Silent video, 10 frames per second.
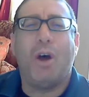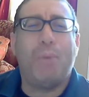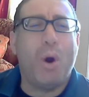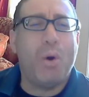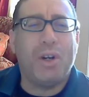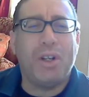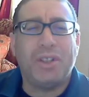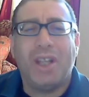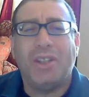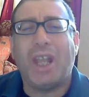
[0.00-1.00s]

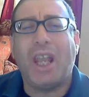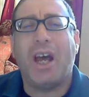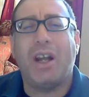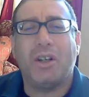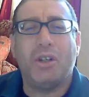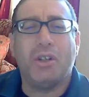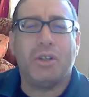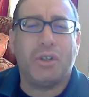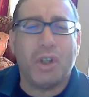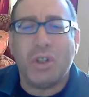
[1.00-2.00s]
brokers, they are
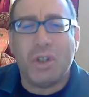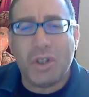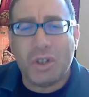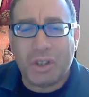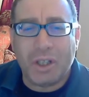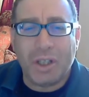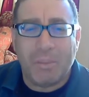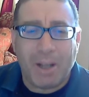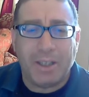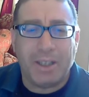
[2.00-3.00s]
generous in
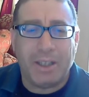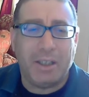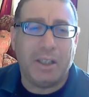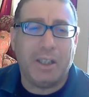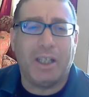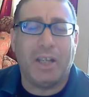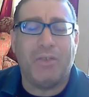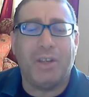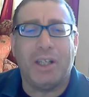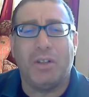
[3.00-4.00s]
money, in giving